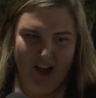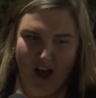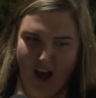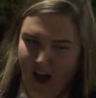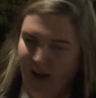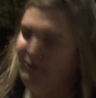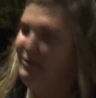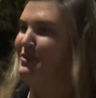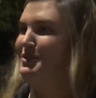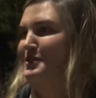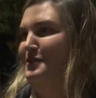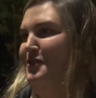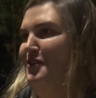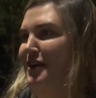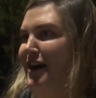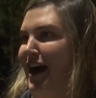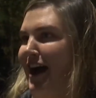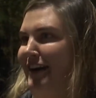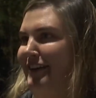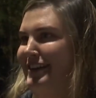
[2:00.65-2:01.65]
almost
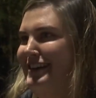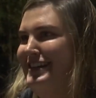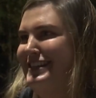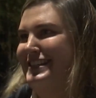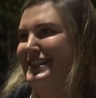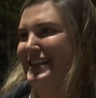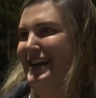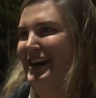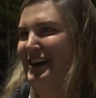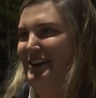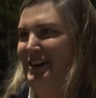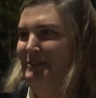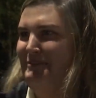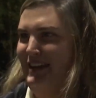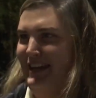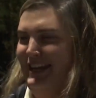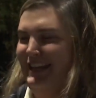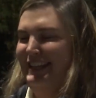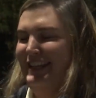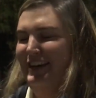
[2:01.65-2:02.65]
four hours, so I'm getting